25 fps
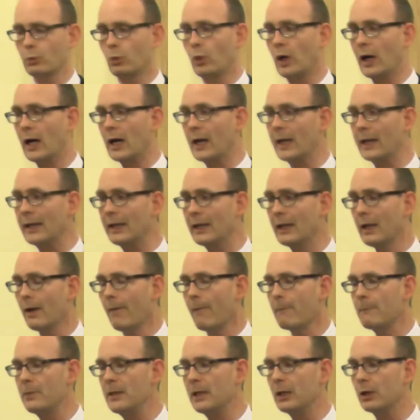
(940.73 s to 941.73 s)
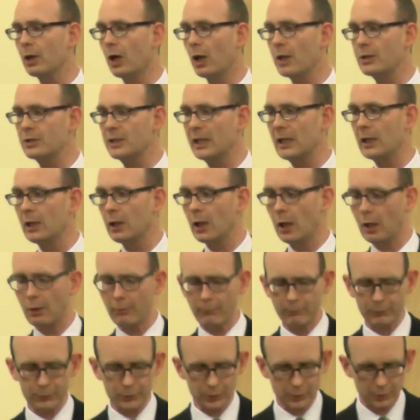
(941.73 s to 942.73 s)
Why? Because he
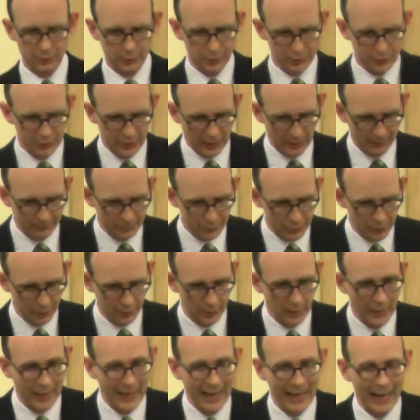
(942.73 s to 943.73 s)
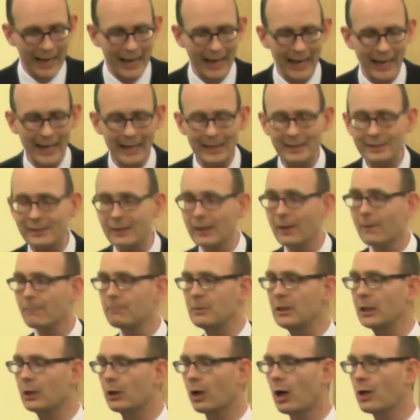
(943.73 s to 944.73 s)
loved Samson and
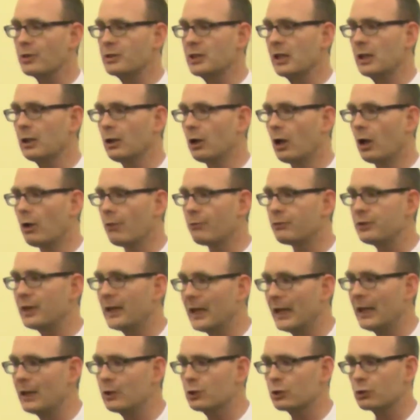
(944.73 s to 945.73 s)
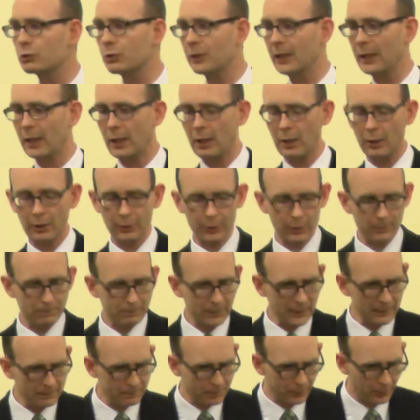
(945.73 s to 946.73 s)
because he loved Israel, the
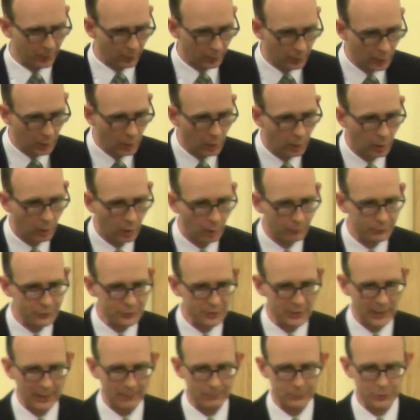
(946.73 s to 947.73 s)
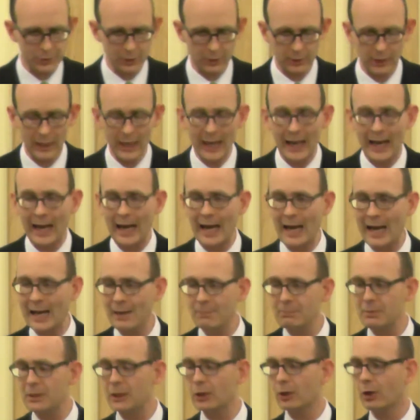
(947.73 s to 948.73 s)
people of Samson,
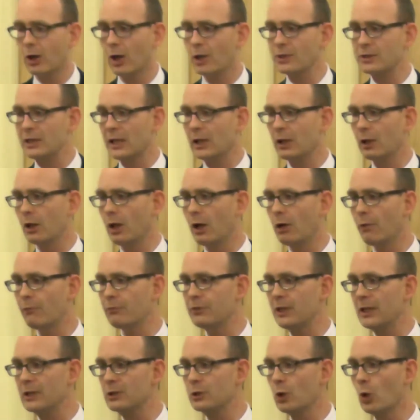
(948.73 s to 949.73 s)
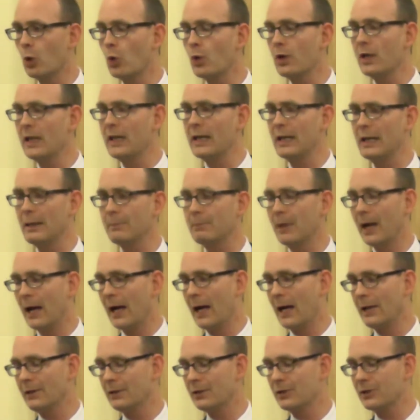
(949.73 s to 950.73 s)
and because he loved his own name
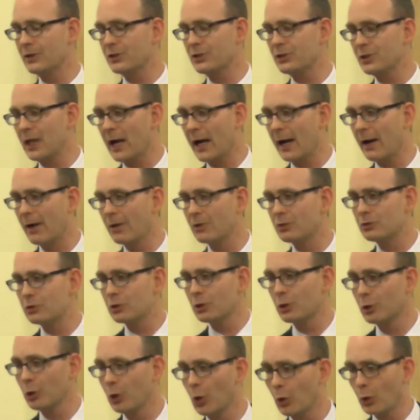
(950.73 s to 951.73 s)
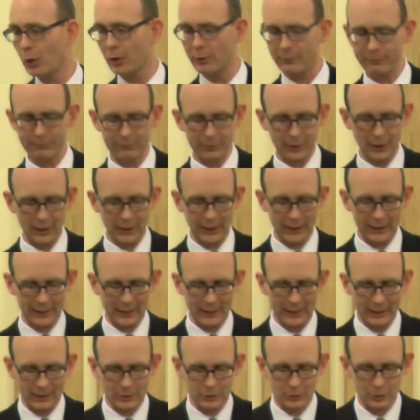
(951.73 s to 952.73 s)
and desired to glorify
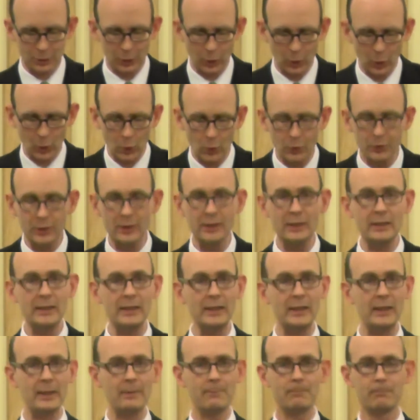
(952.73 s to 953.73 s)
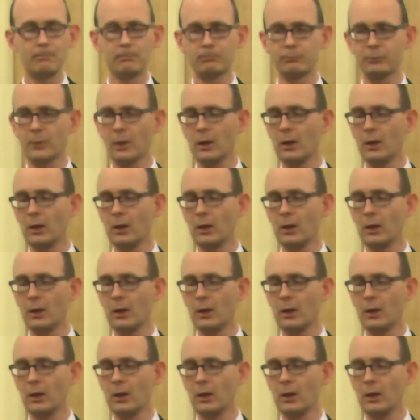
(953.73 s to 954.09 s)
his own name.